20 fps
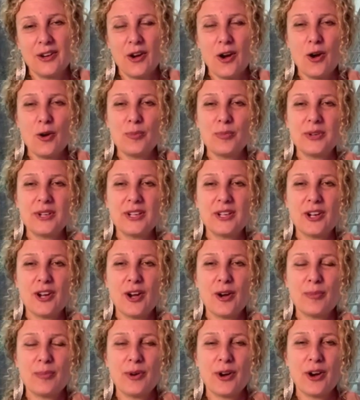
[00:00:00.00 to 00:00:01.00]
opening
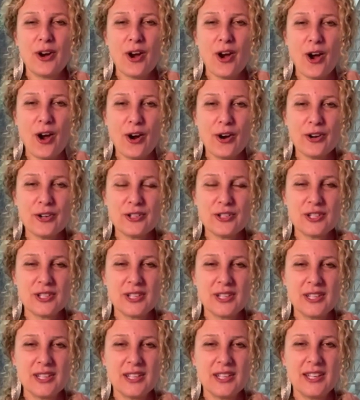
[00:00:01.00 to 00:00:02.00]
up our heart
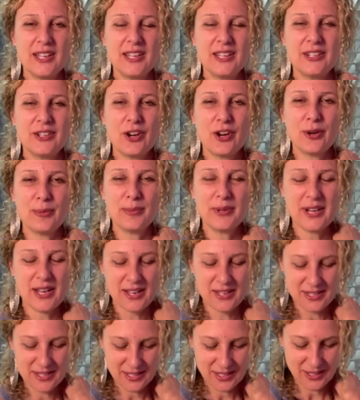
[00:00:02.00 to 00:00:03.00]
and
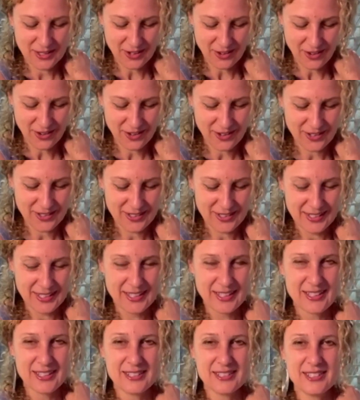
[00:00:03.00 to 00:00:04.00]
harmonizing our
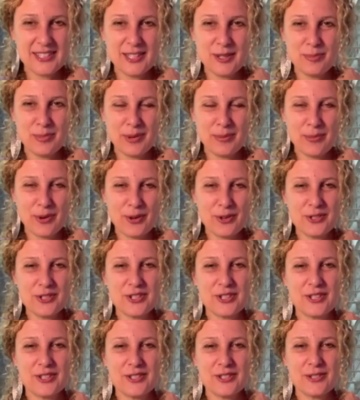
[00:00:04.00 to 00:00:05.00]
deep
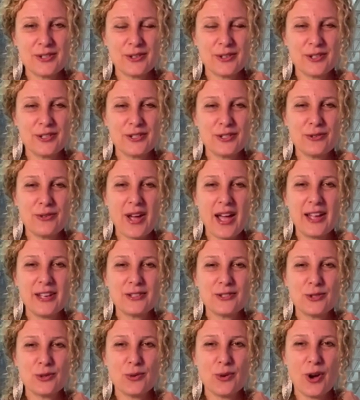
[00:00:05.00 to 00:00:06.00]
emotions or
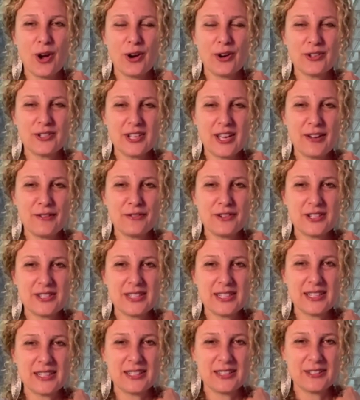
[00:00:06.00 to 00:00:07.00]
trying too hard,
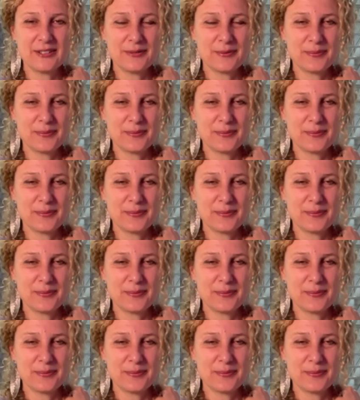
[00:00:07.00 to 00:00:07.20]
efforting.